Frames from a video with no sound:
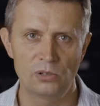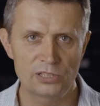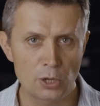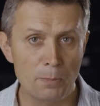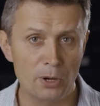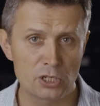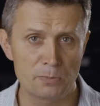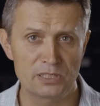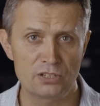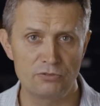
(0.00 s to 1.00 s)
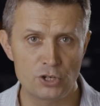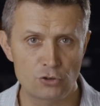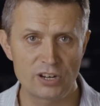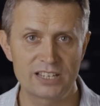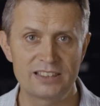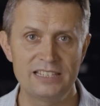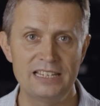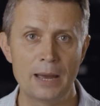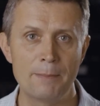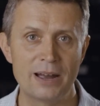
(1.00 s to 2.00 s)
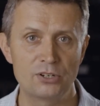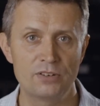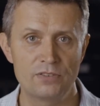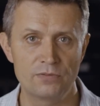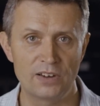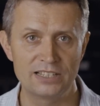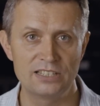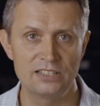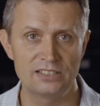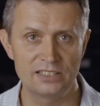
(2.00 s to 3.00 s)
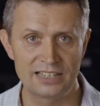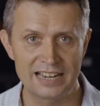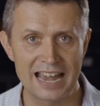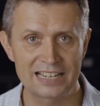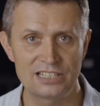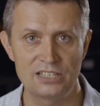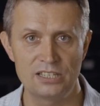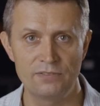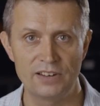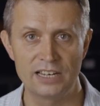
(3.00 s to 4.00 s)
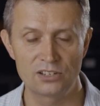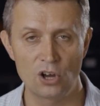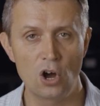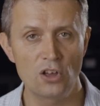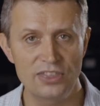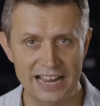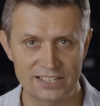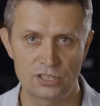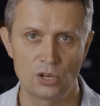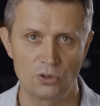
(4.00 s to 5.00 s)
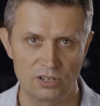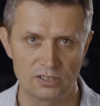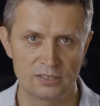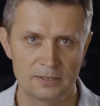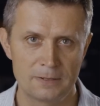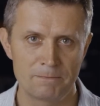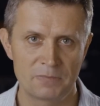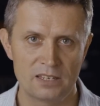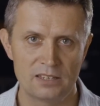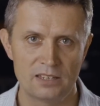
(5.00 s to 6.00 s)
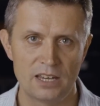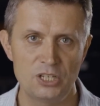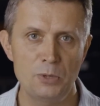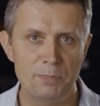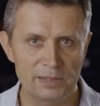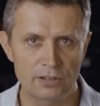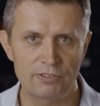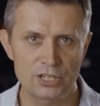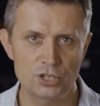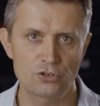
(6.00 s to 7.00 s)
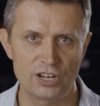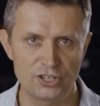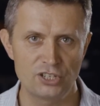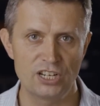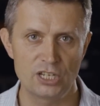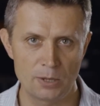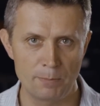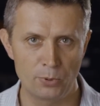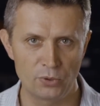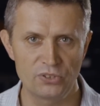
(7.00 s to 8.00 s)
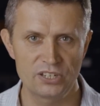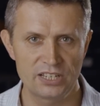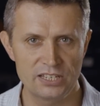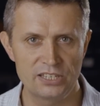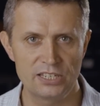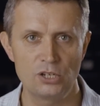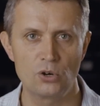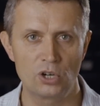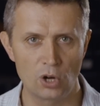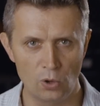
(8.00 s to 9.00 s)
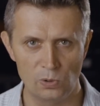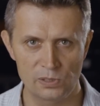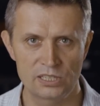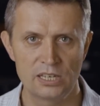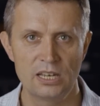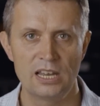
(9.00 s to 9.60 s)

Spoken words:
also possible to restrict the amount of devices that can access the event on that token. As you build the registration, it's important to consider your goals